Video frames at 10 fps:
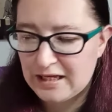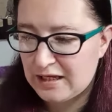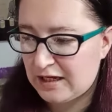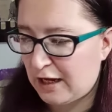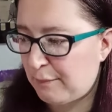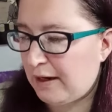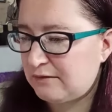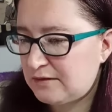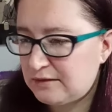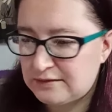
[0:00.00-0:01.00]
I mean, I
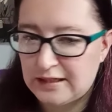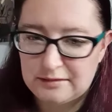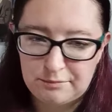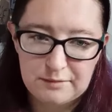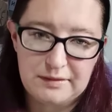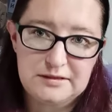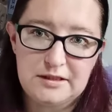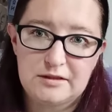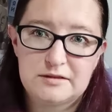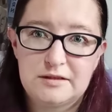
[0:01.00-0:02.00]
still intend to put my
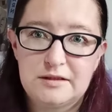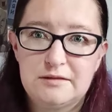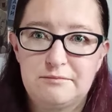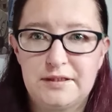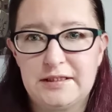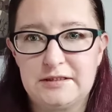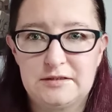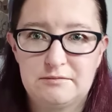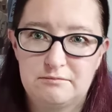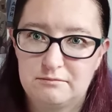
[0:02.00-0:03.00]
stickers in it because
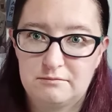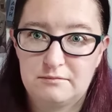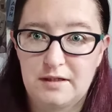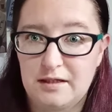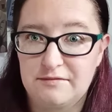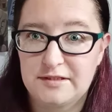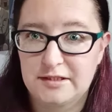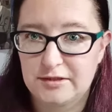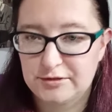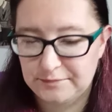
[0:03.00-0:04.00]
I love
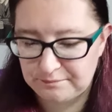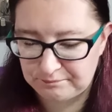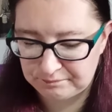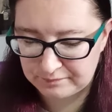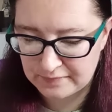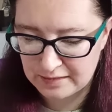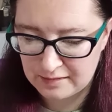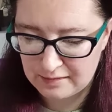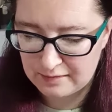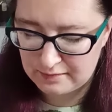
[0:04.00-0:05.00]
stickers.
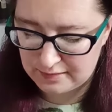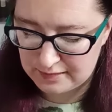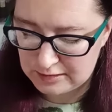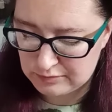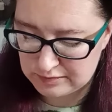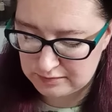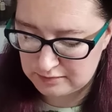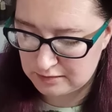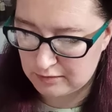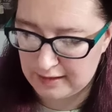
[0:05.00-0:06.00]
And this one's
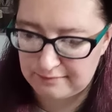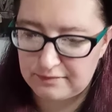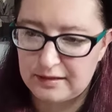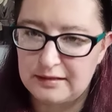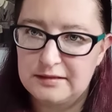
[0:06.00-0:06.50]
quite fun.